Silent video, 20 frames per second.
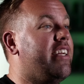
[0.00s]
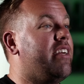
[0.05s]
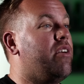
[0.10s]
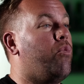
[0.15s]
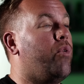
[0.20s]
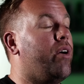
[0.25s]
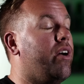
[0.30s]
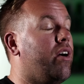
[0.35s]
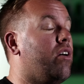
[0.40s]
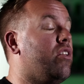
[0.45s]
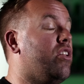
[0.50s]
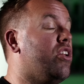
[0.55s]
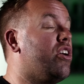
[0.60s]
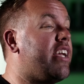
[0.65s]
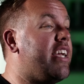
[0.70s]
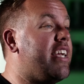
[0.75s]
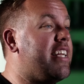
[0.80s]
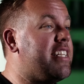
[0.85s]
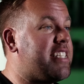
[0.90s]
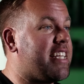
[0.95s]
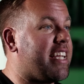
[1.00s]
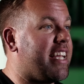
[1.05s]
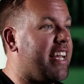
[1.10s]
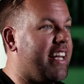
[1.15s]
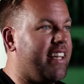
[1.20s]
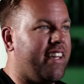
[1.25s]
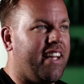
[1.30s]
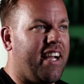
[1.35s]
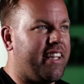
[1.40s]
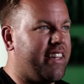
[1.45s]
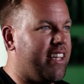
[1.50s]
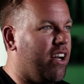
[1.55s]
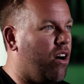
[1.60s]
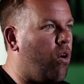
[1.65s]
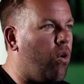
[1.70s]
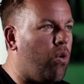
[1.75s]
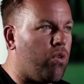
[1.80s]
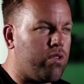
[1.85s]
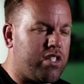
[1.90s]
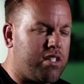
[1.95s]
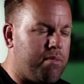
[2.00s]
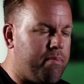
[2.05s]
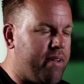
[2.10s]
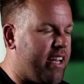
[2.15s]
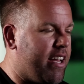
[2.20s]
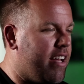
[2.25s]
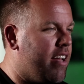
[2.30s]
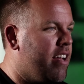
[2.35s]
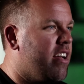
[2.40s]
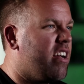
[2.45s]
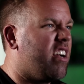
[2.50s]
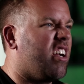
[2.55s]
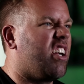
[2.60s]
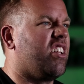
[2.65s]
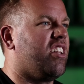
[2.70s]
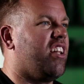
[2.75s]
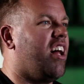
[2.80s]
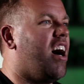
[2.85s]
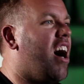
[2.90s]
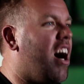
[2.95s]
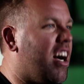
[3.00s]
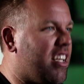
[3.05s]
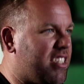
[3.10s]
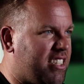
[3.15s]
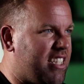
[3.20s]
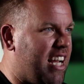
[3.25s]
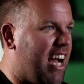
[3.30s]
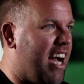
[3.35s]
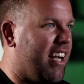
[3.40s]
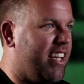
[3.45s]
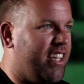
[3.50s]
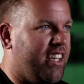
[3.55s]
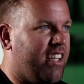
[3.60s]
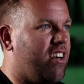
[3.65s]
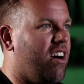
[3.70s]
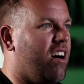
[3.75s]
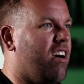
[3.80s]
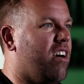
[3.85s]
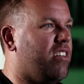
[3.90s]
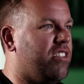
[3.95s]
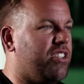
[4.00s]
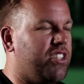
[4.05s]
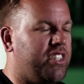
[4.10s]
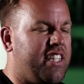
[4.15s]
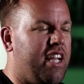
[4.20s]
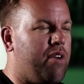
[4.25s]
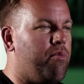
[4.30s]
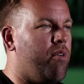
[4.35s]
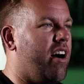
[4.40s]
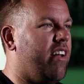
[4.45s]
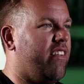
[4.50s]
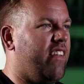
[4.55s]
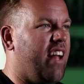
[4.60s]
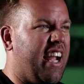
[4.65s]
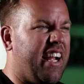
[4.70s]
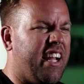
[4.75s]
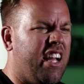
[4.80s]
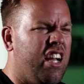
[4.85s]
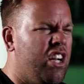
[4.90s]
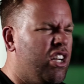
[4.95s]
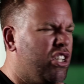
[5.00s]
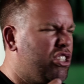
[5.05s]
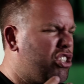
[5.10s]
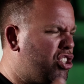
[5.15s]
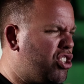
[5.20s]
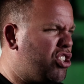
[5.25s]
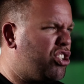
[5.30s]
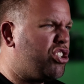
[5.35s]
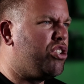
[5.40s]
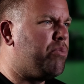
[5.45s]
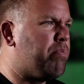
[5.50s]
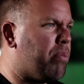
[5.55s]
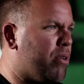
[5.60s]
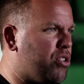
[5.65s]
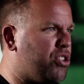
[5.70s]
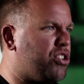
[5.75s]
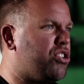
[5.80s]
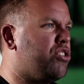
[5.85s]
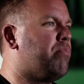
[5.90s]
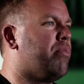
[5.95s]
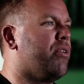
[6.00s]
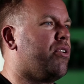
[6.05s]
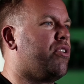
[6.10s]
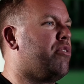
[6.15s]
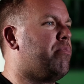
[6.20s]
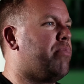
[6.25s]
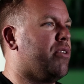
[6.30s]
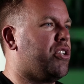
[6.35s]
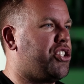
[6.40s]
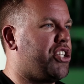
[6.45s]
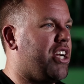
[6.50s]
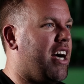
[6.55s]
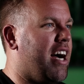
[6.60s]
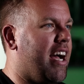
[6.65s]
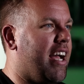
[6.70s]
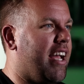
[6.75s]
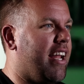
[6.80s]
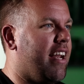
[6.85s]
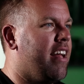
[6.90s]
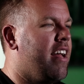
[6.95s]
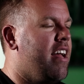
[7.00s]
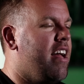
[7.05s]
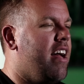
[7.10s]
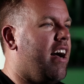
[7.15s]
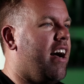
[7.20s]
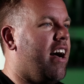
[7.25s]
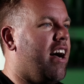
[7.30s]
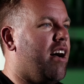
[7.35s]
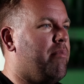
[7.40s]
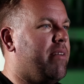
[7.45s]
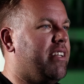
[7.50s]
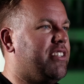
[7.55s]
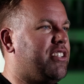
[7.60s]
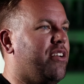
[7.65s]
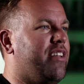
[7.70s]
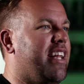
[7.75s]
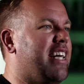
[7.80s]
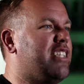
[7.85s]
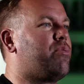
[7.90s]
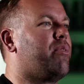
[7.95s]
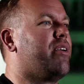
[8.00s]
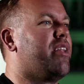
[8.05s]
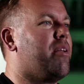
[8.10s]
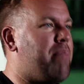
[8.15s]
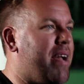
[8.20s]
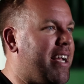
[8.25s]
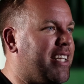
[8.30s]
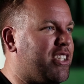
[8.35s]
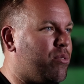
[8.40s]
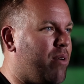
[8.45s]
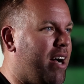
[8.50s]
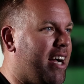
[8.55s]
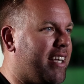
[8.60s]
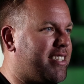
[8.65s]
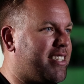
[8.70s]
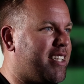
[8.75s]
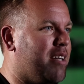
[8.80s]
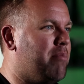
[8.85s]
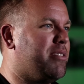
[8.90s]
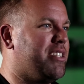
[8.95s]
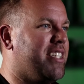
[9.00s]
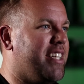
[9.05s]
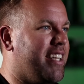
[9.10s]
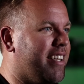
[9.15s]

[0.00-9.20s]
looking to get like the ultimate gloss out of the car. Just they want like super duper shine. And so that's where the paste wax comes in.